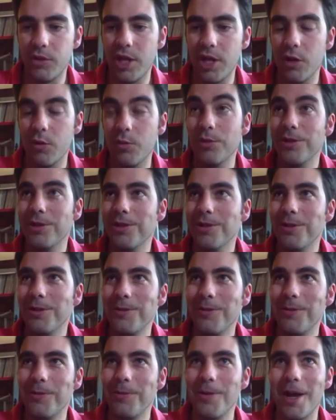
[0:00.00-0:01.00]
Then
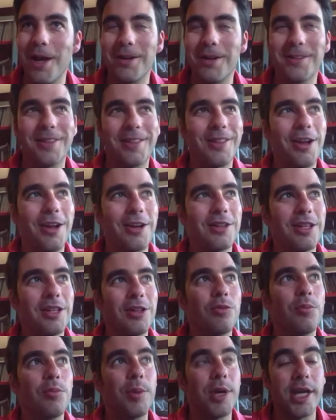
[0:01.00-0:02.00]
we are starting
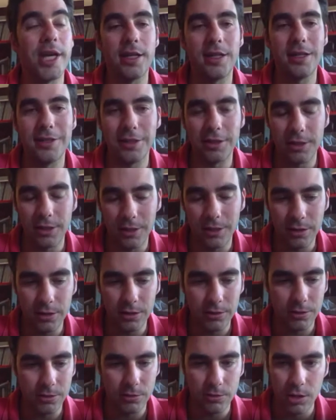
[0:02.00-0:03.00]
to make
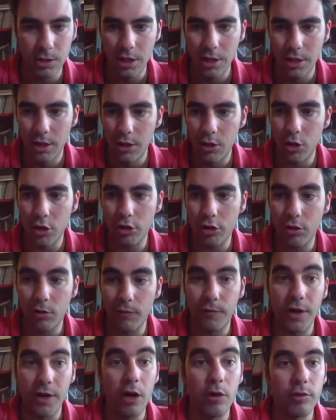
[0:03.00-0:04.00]
lots
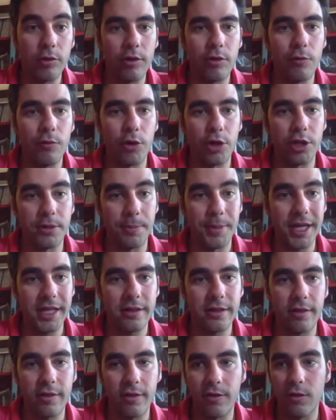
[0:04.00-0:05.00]
of houses for the
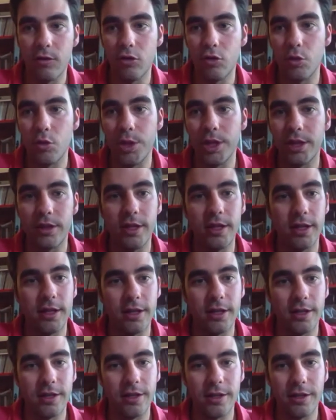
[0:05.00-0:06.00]
bats to eat
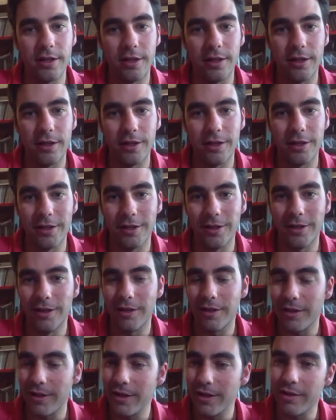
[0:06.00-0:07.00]
the
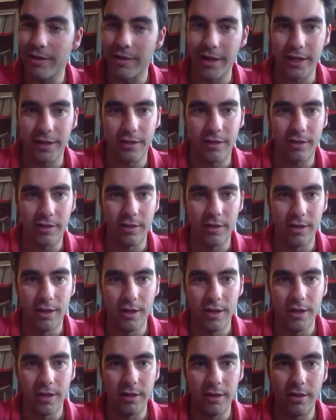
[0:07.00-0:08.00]
insects
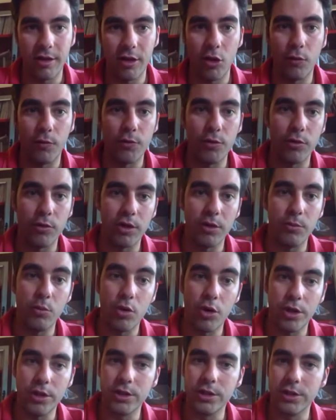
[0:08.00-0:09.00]
instead of using
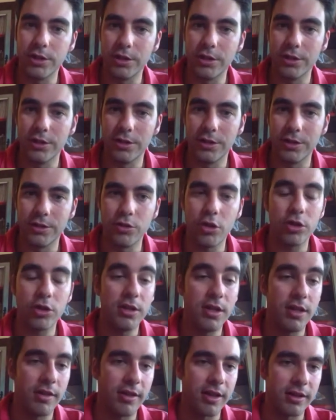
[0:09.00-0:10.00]
more not
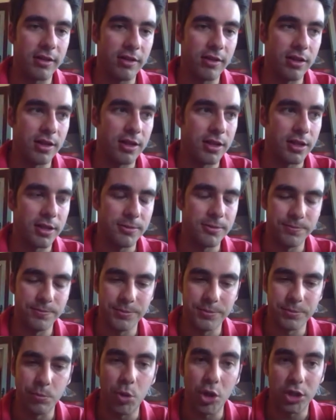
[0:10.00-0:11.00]
the insects, the
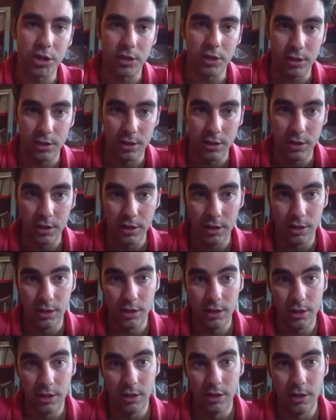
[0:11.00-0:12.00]
moth.
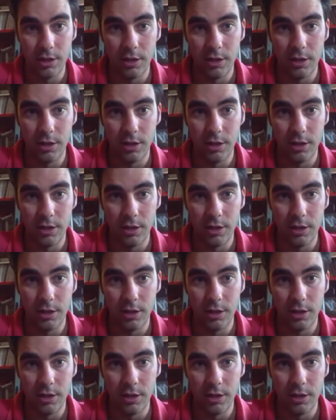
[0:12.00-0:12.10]
Mm-hmm.